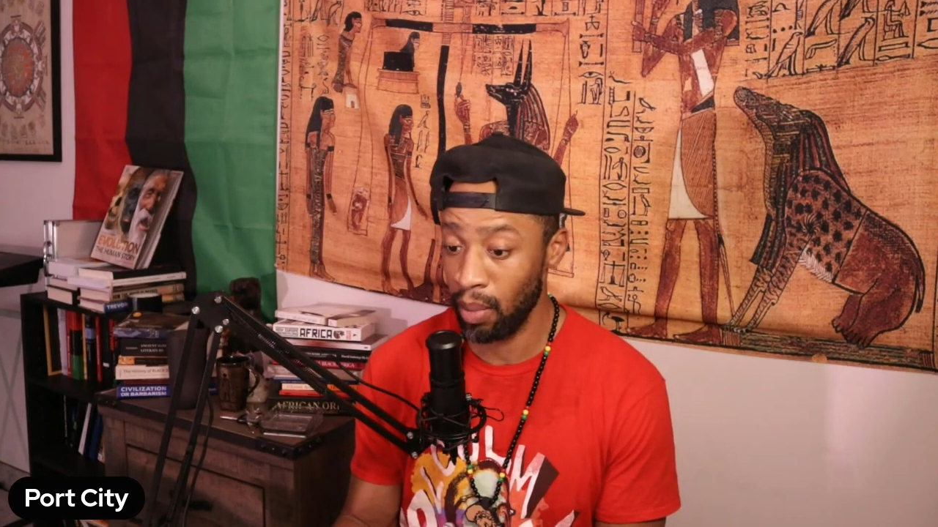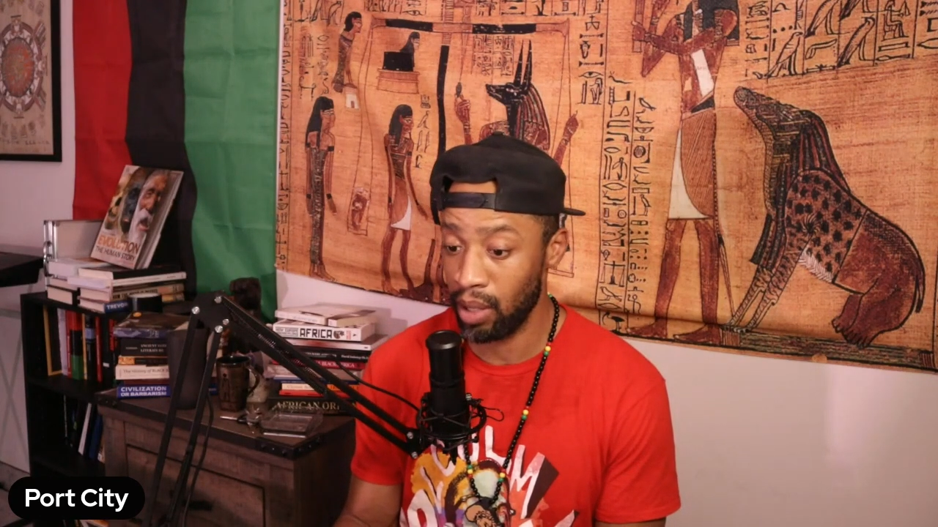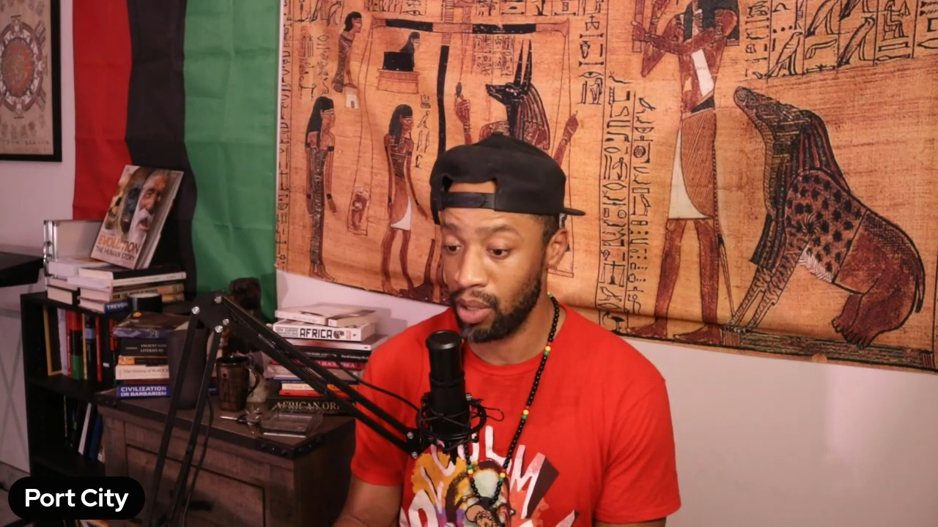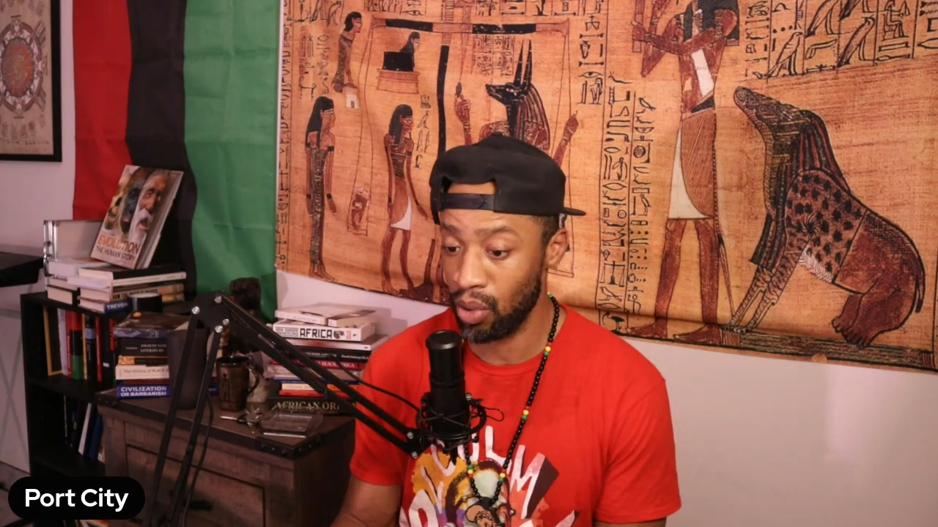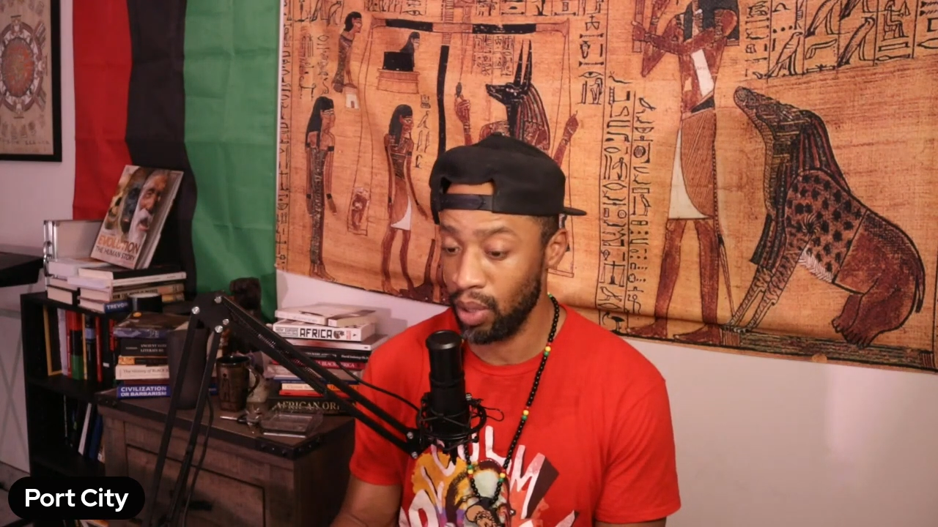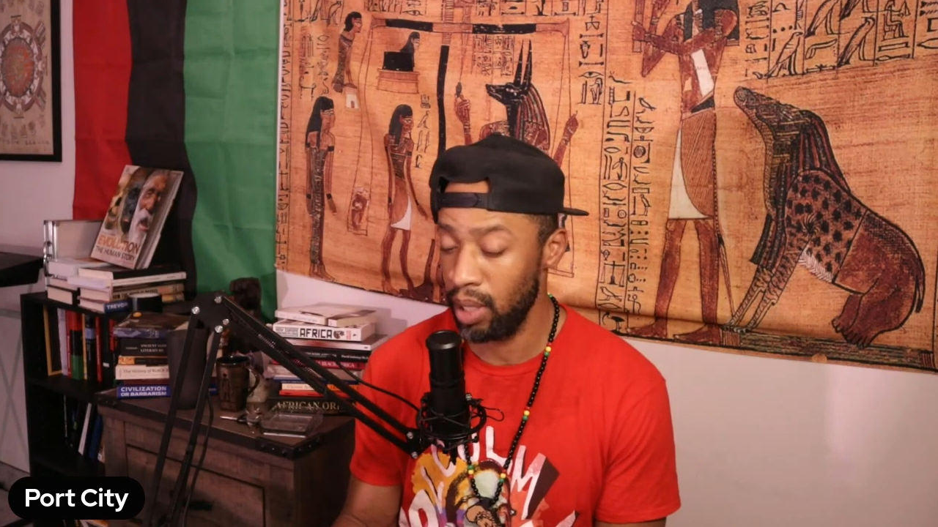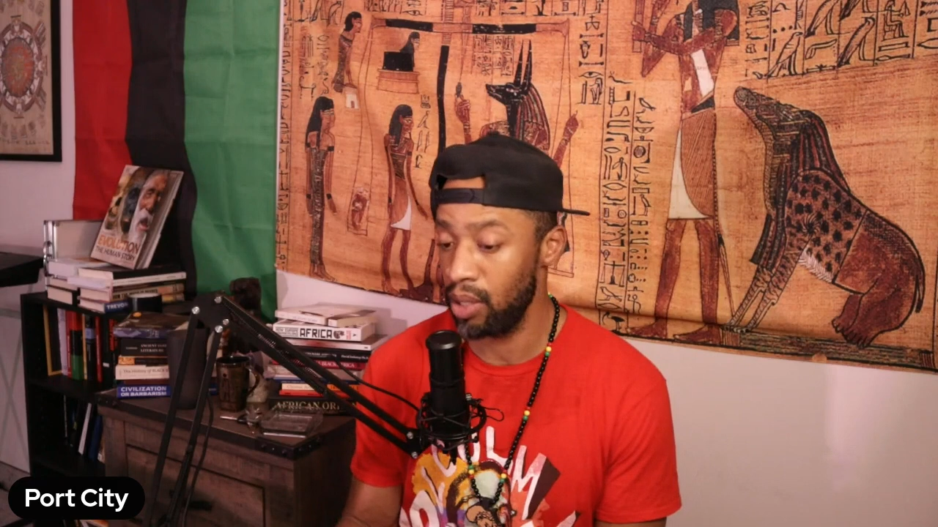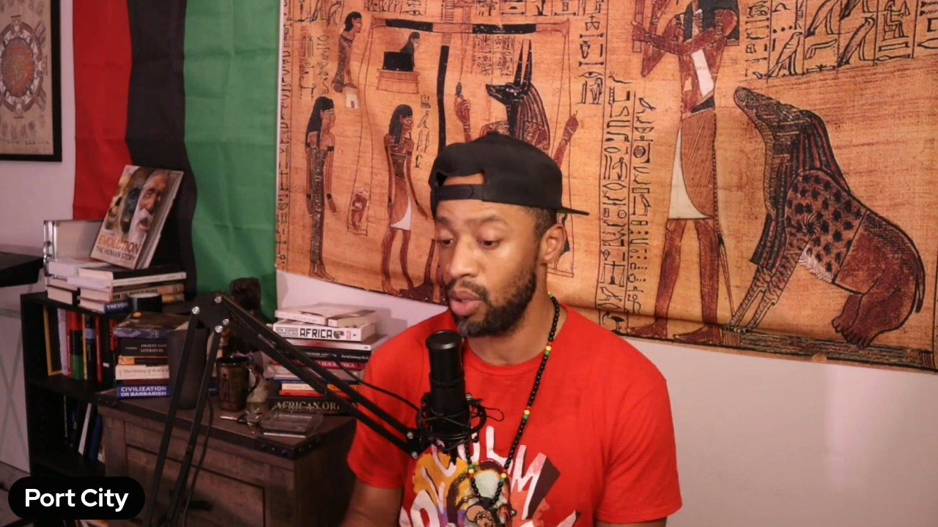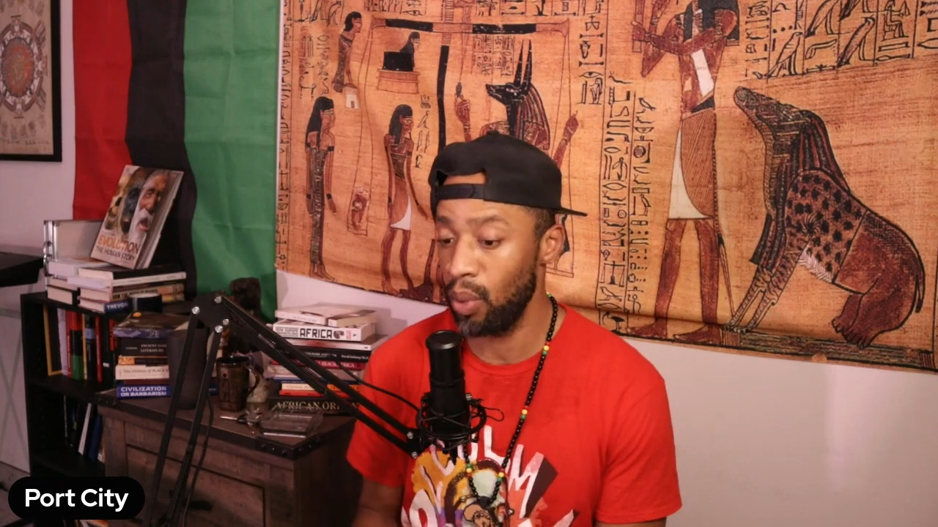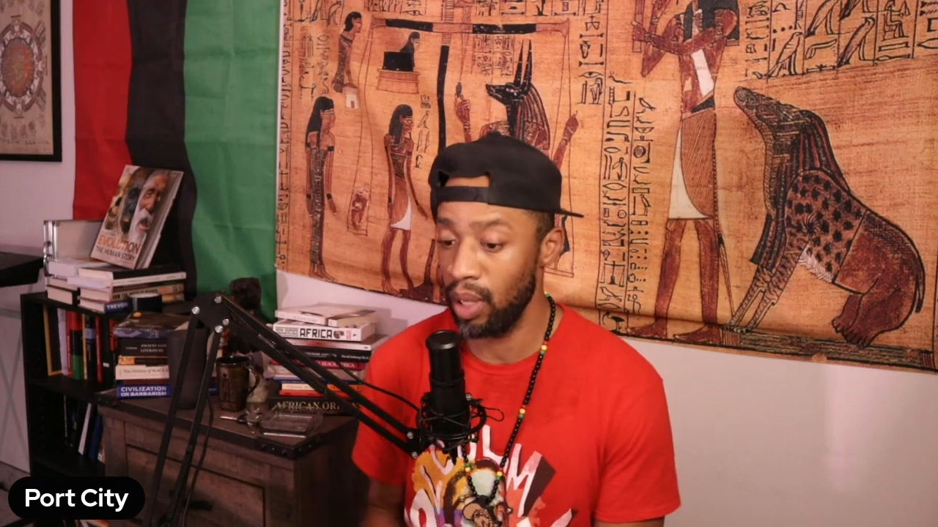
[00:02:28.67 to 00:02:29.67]
my screen
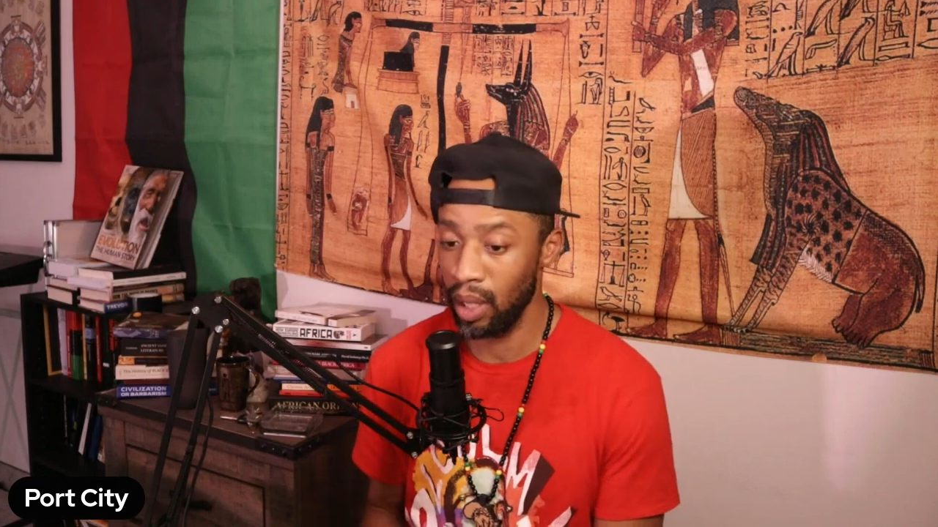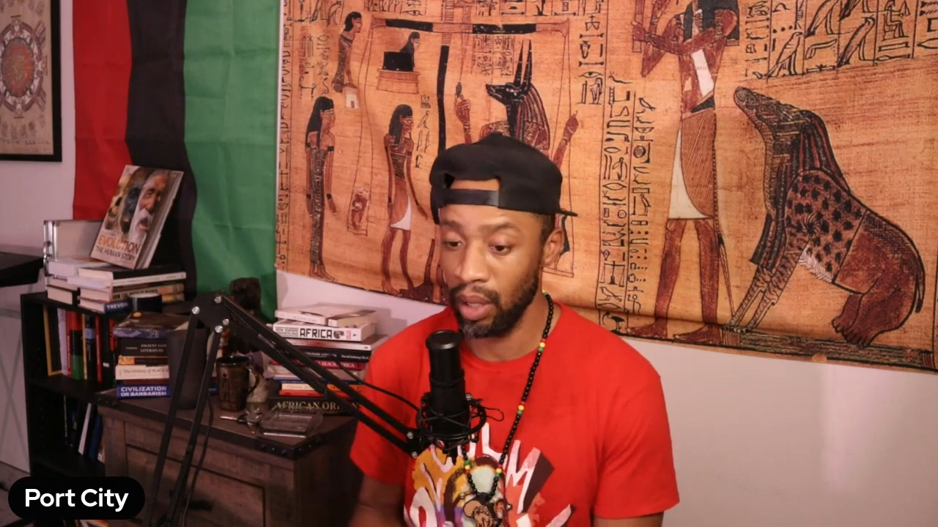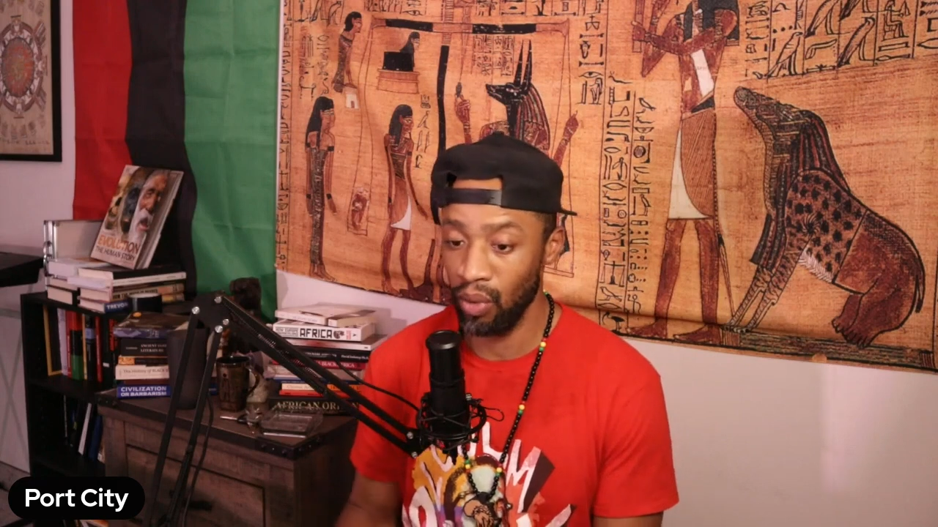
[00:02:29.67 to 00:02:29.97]
so we can get